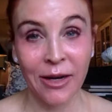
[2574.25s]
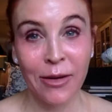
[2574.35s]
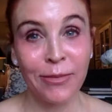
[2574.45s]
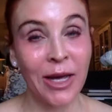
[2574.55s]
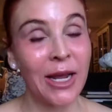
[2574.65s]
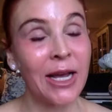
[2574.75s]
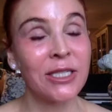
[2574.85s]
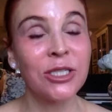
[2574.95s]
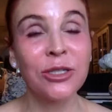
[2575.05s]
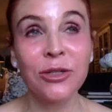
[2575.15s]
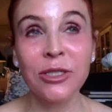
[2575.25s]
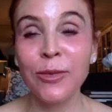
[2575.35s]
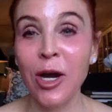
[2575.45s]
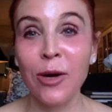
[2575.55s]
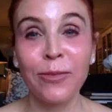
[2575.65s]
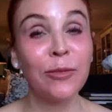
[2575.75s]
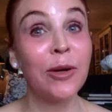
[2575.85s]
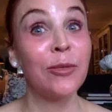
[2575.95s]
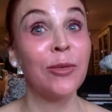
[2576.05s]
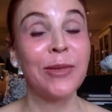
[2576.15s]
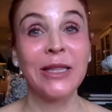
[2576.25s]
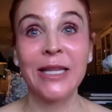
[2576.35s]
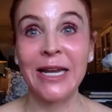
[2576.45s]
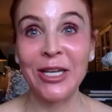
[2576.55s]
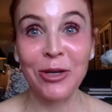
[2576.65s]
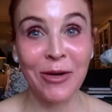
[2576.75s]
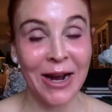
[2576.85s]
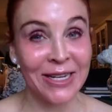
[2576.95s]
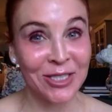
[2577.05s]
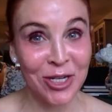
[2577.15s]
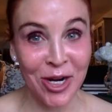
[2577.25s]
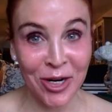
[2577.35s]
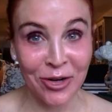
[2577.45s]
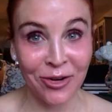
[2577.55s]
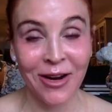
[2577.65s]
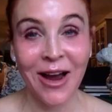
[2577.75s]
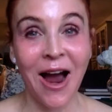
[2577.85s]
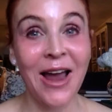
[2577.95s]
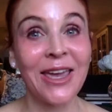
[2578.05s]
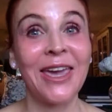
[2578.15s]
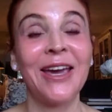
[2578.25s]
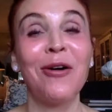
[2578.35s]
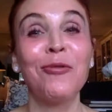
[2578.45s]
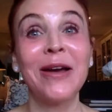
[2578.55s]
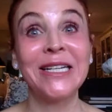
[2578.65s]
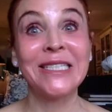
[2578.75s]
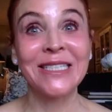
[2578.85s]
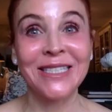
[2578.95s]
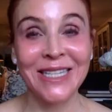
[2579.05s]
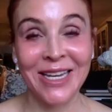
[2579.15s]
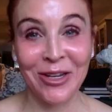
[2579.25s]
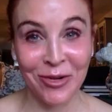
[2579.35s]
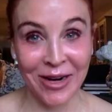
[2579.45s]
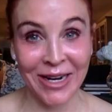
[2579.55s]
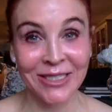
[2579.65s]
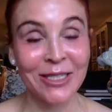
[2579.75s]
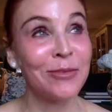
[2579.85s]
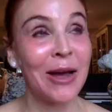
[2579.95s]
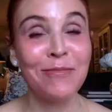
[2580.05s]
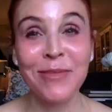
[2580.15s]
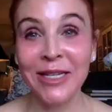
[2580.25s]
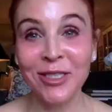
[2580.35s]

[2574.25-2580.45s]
But as soon as we open, we will be letting you guys know. I can't wait to see you guys. I miss